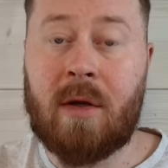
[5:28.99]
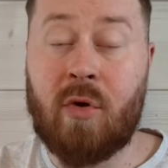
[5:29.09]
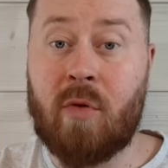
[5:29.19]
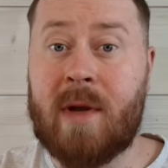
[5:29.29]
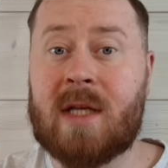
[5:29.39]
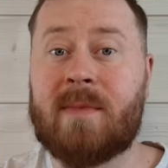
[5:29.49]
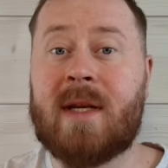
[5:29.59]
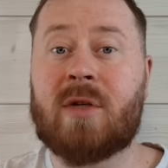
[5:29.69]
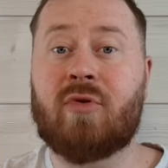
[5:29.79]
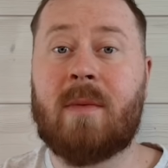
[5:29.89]
Europe has
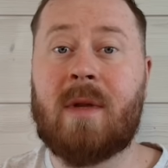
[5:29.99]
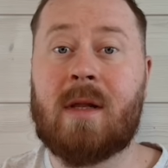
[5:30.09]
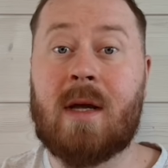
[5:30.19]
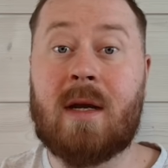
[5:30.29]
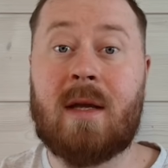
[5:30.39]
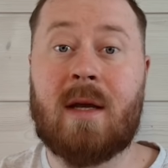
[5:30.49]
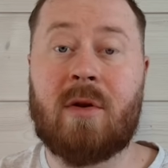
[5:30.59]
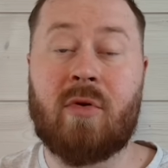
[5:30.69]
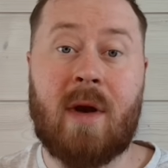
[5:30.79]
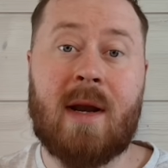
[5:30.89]
been extremely lucky that
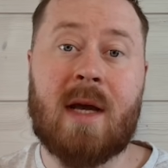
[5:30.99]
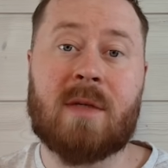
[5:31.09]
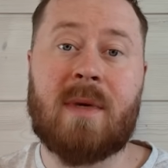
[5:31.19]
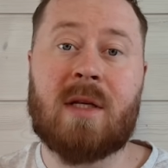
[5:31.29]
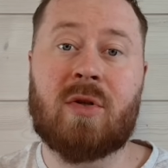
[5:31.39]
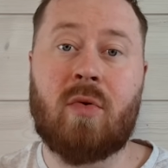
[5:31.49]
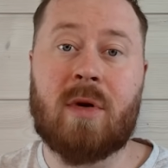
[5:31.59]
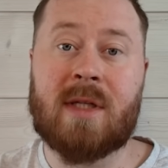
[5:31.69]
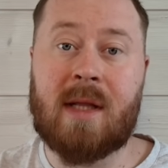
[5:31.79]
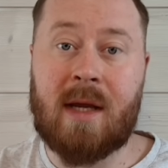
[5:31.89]
Ukraine has been so
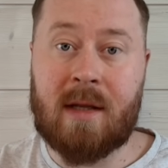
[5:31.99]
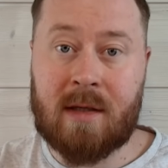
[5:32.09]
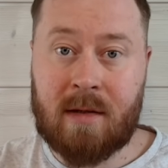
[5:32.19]
resilient,